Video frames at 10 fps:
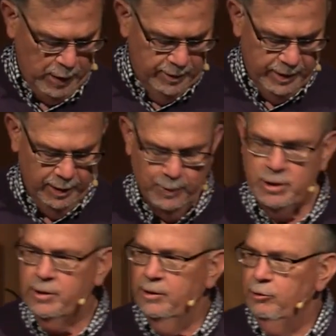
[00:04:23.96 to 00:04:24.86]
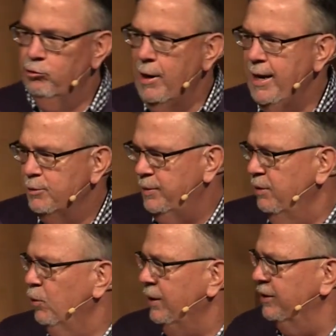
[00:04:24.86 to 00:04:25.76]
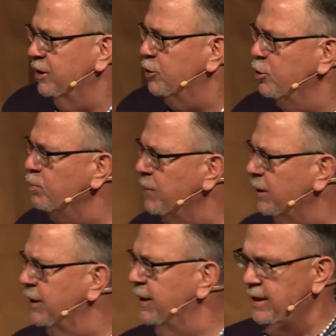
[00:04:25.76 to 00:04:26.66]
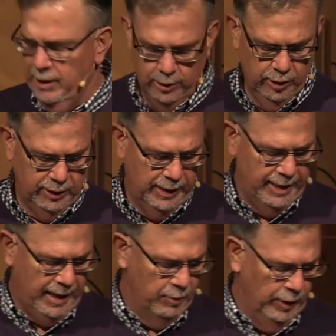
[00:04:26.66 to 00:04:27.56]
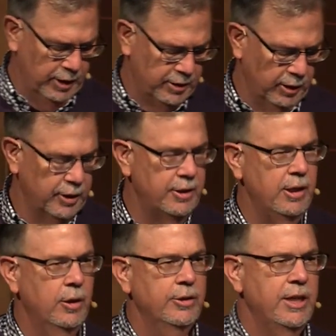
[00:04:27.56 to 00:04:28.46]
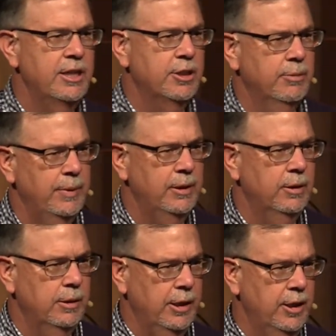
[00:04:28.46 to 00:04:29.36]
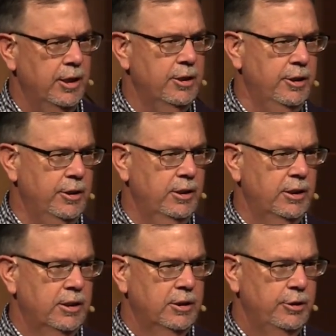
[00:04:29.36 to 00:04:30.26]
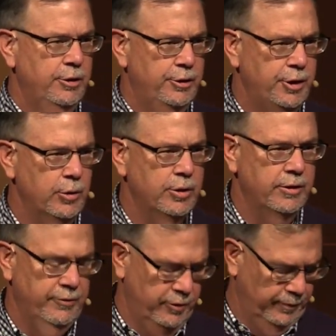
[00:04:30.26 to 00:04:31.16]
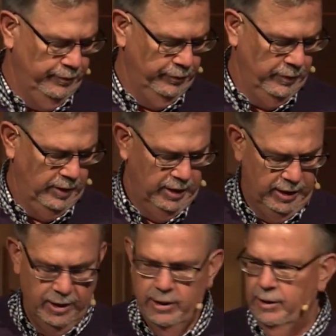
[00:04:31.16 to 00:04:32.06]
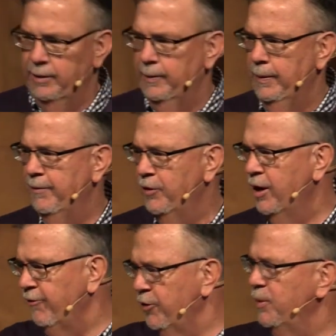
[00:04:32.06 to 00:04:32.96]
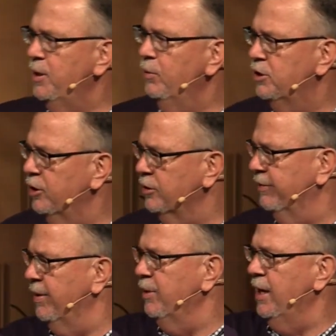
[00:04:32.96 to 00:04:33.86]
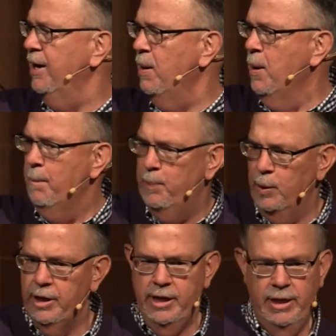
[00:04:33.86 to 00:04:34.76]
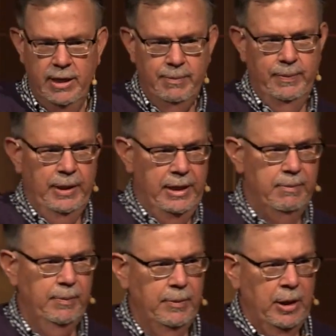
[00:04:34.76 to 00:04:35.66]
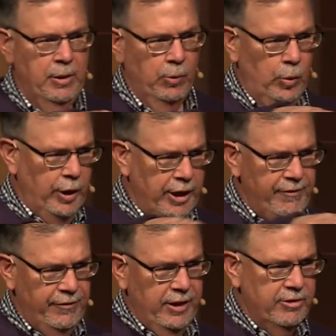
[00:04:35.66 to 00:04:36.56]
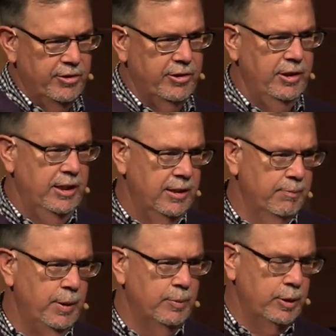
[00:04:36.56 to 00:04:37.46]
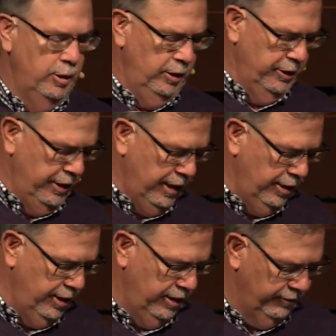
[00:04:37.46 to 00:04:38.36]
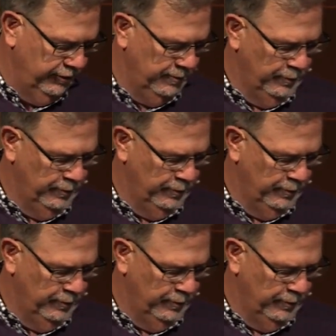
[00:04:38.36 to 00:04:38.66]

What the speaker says: To help us grasp then what this humility looked like, I want us to look at the Old Testament character, Joseph. Now, if you're not familiar with Joseph, let me kind of put him in where he fits in the biblical narrative.